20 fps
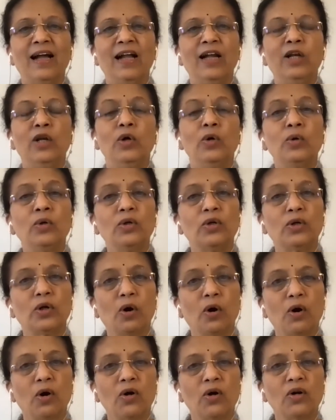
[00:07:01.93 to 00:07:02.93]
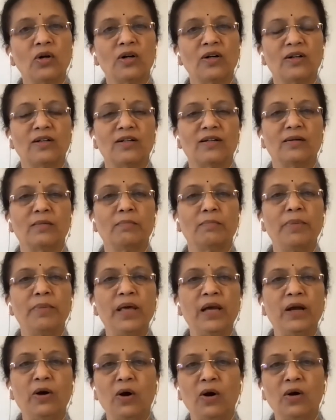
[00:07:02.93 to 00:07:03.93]
No dog,
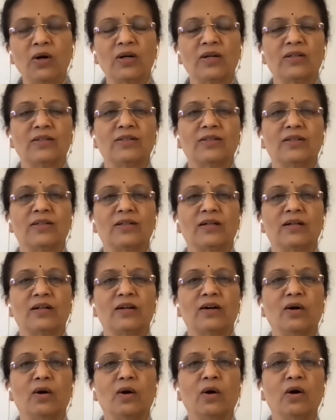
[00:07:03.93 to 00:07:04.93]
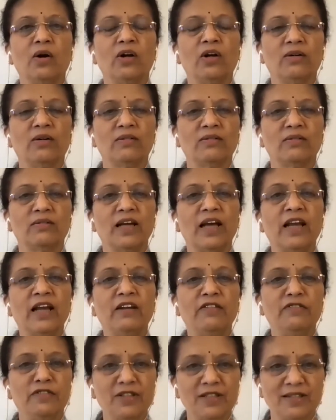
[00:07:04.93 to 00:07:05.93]
peacock, or
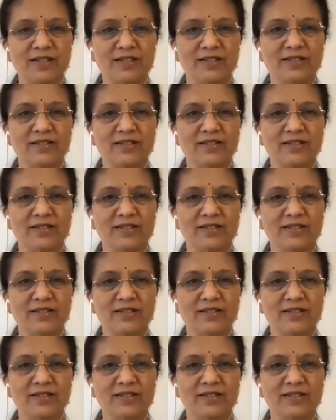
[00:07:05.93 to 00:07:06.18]
elephant